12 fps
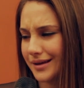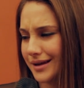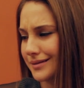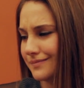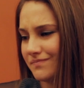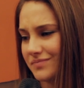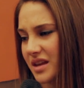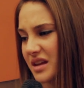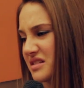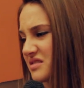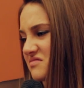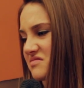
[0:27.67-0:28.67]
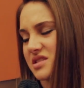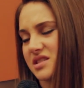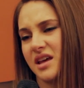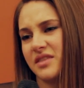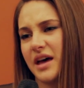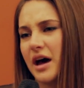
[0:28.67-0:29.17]
like
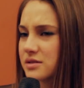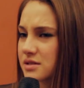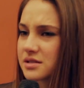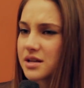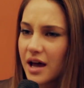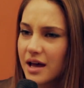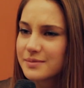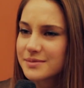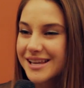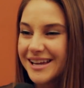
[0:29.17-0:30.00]
10,000 times.